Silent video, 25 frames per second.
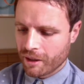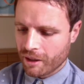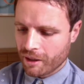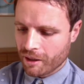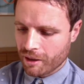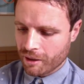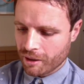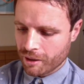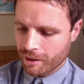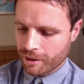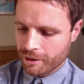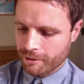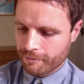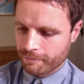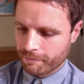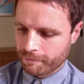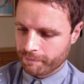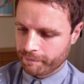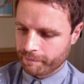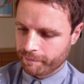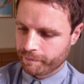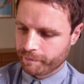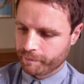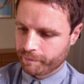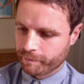
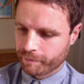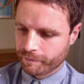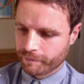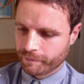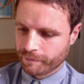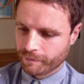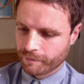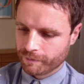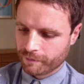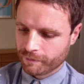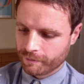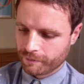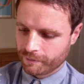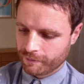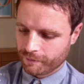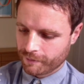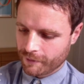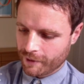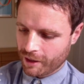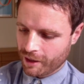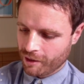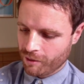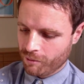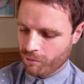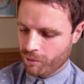One
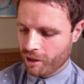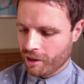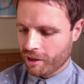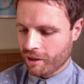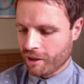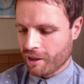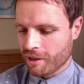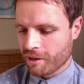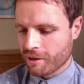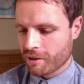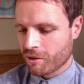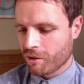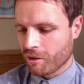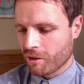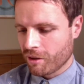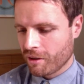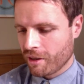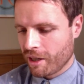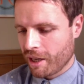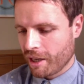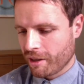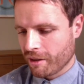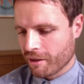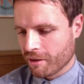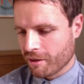of these has got a
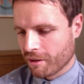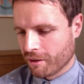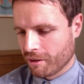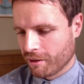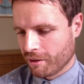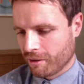knackered.